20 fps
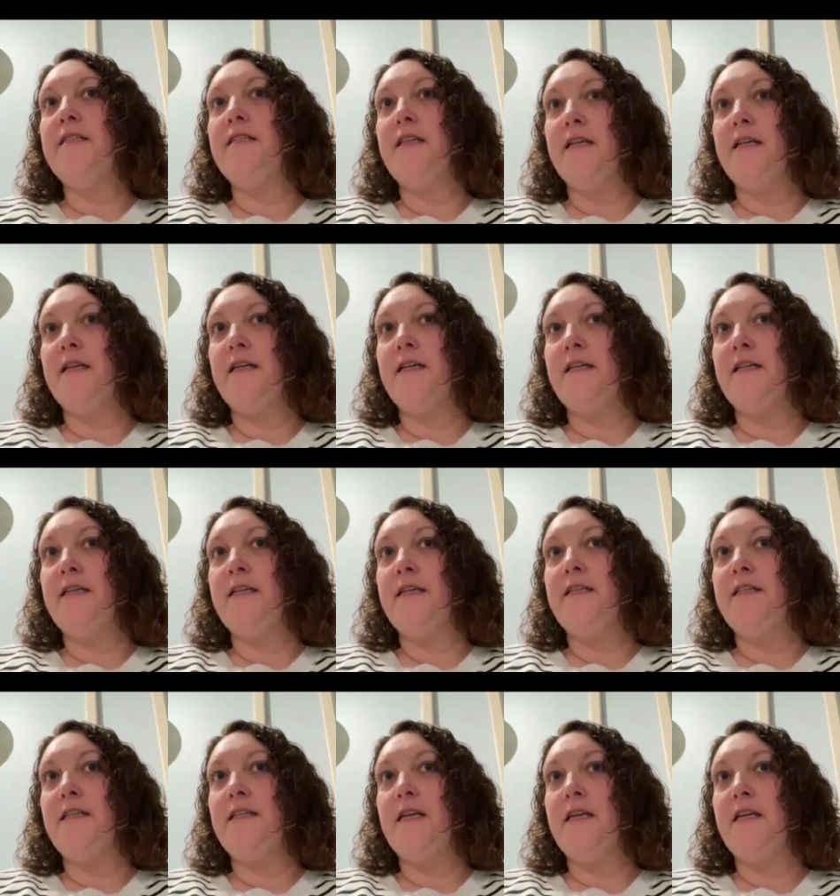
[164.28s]
did
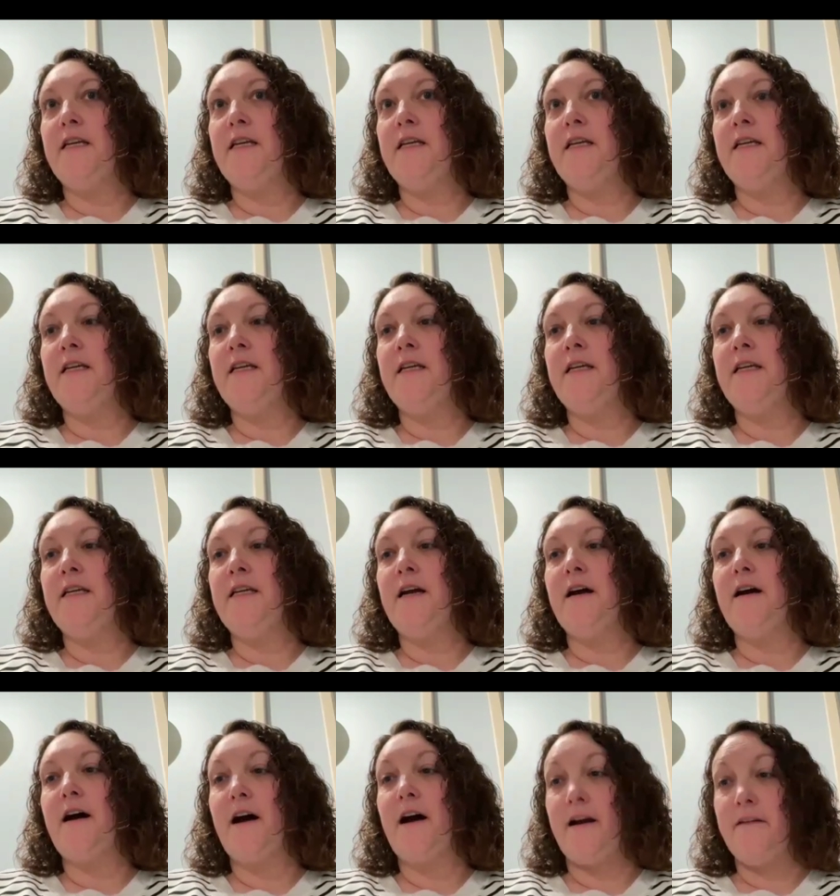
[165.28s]
the
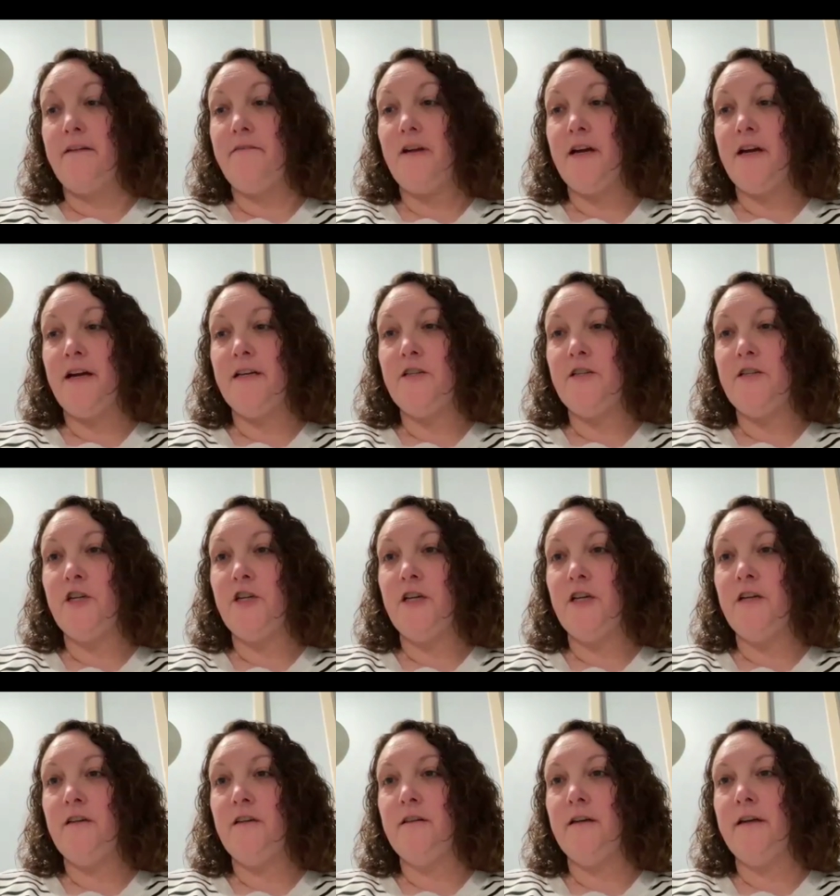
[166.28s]

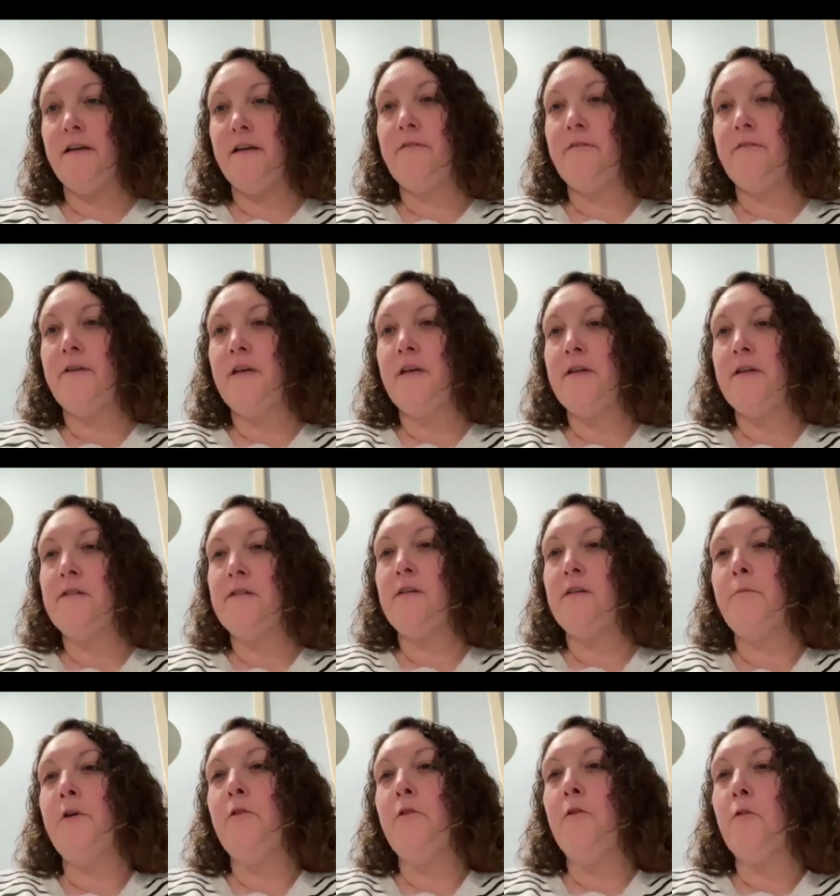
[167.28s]
IVIG, the intravenous
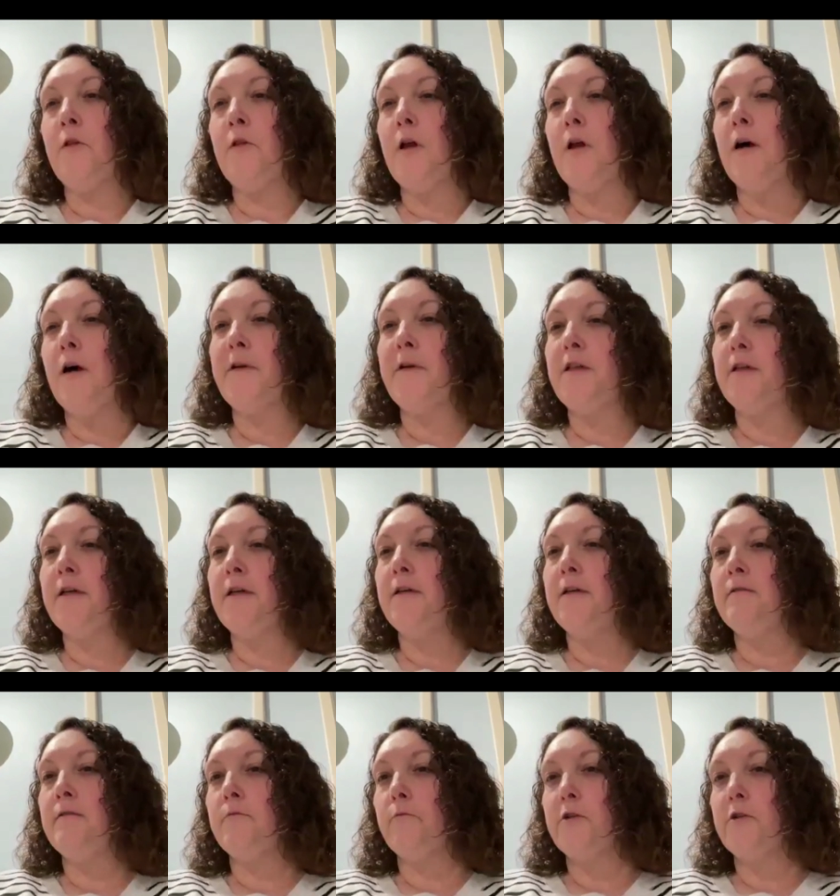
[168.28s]

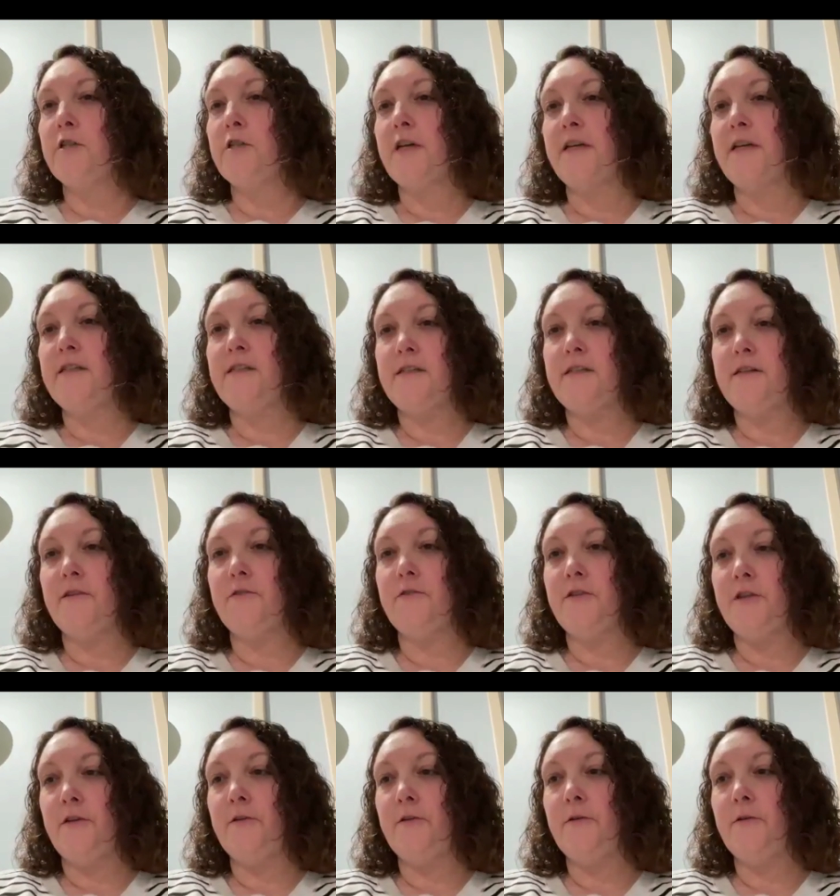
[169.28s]
immunoglobulin, which I still
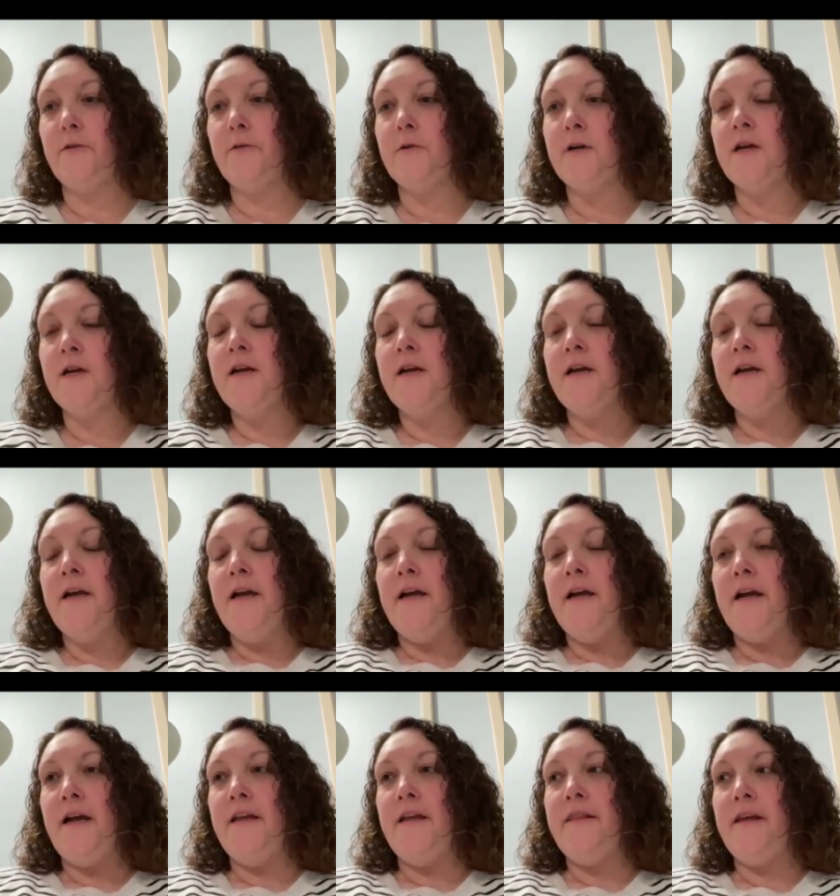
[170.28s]
do.
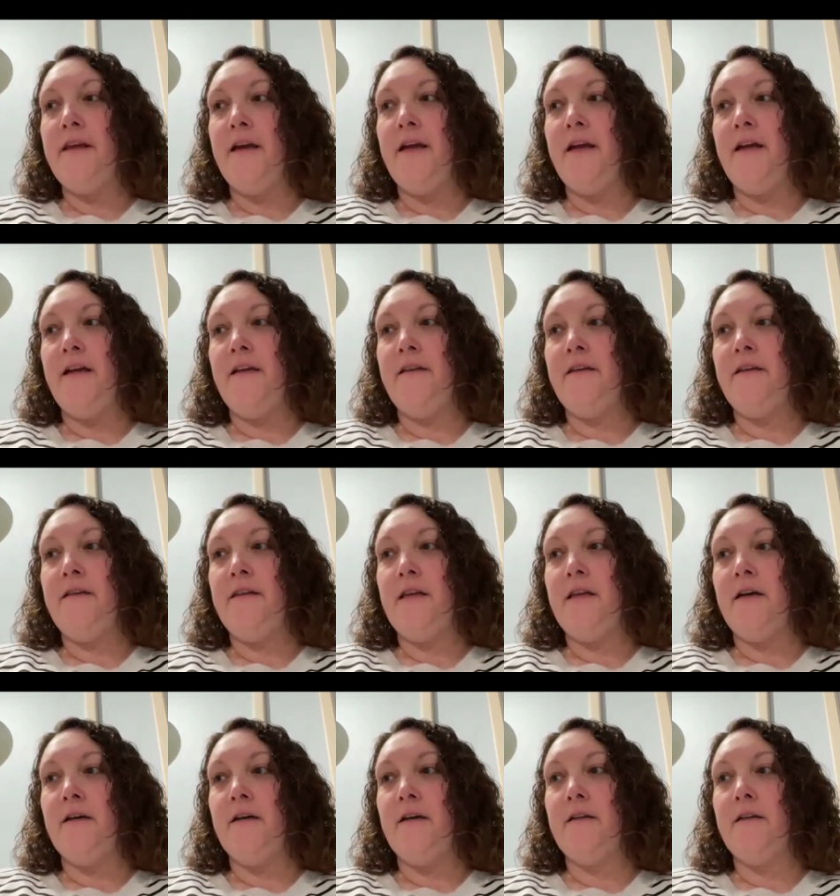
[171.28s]
And then
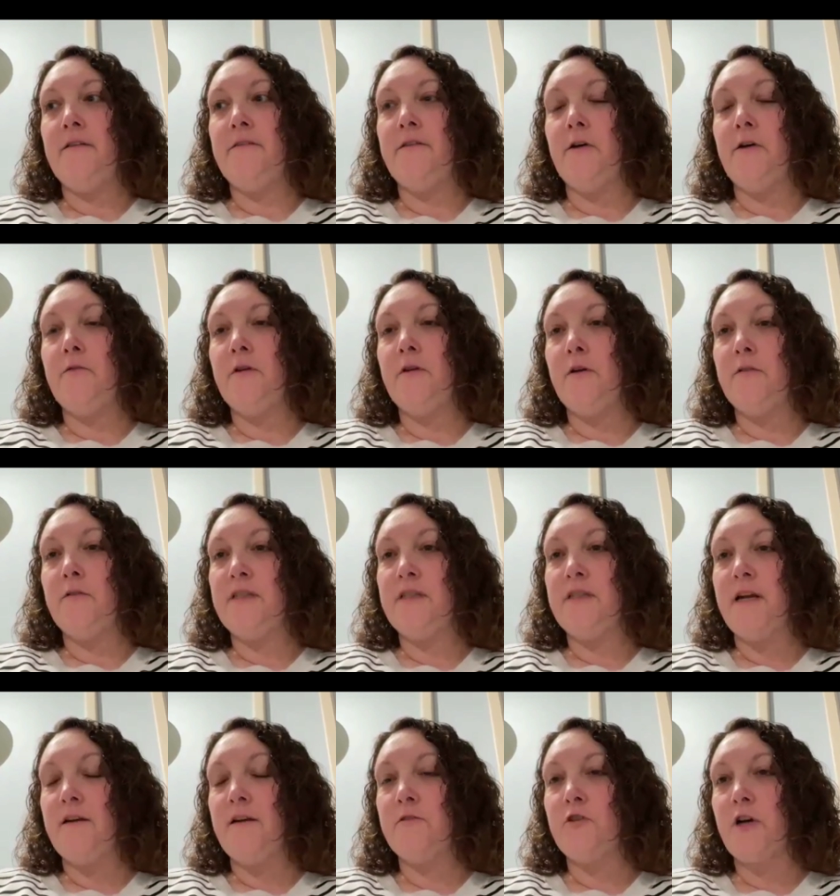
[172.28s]
the low-dose
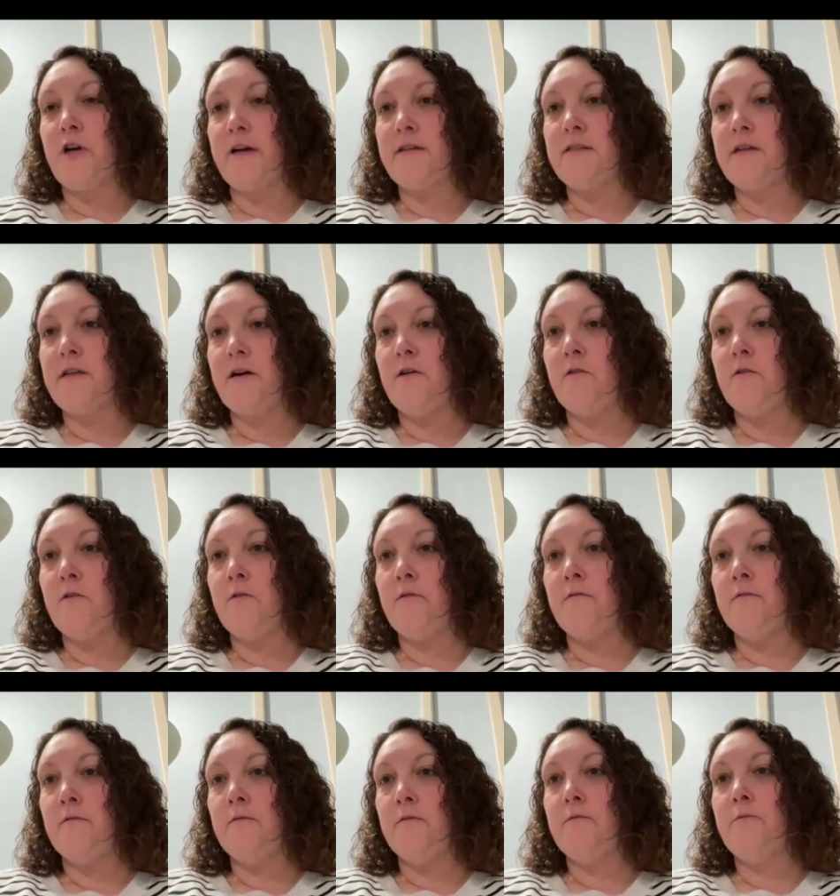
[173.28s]
naltrexone,
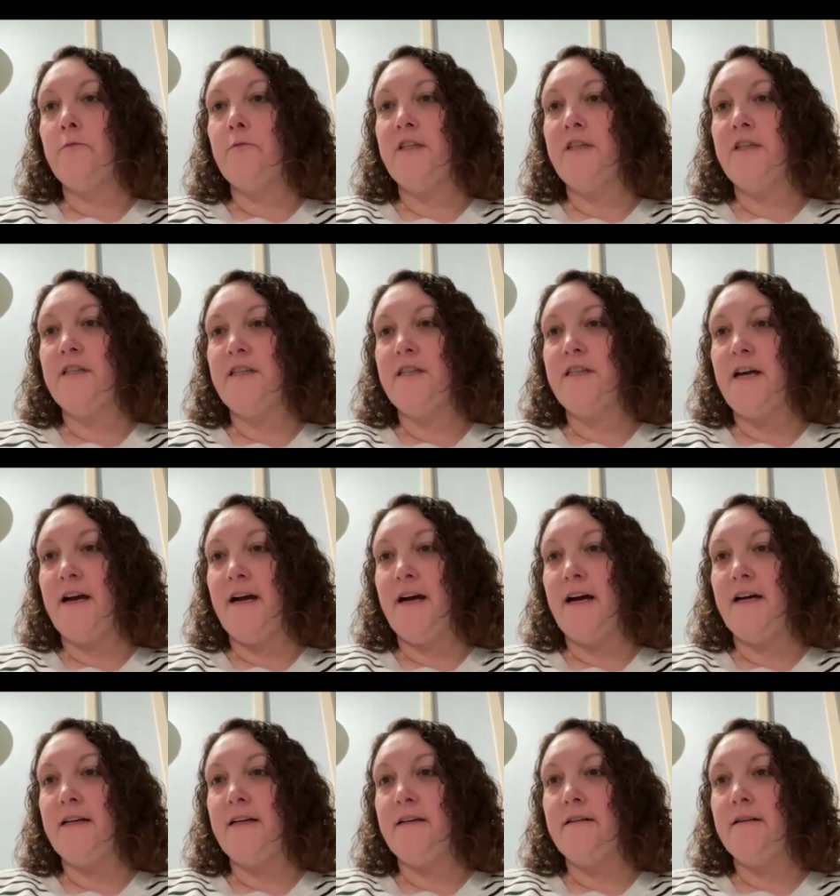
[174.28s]
we did
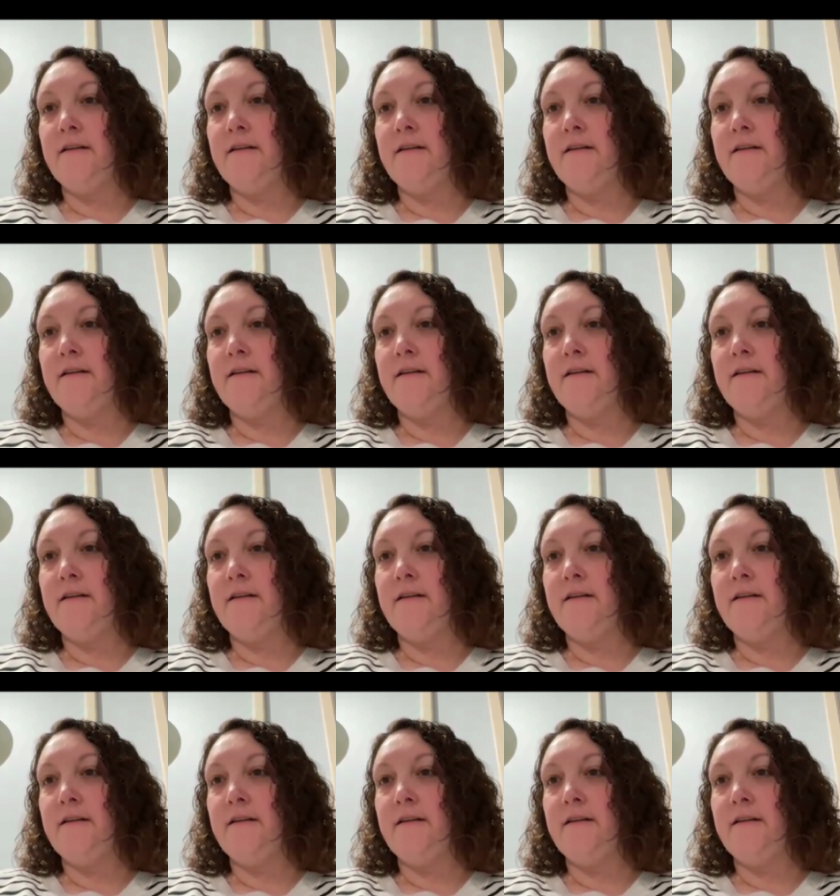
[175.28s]
that.